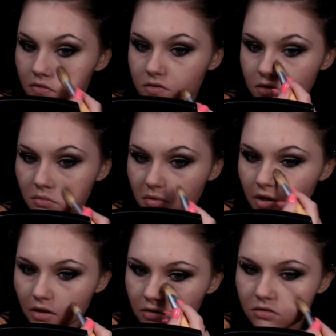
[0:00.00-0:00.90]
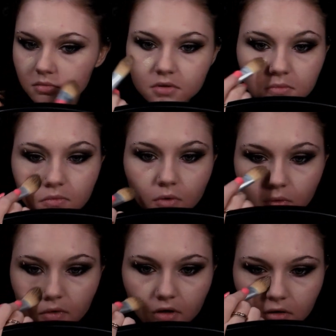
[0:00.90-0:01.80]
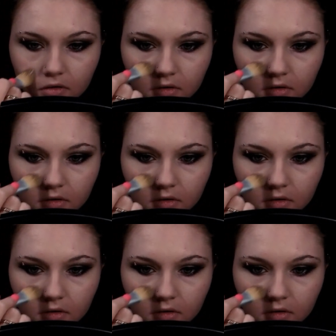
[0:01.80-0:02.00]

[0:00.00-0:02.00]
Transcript: just going to apply a little bit more.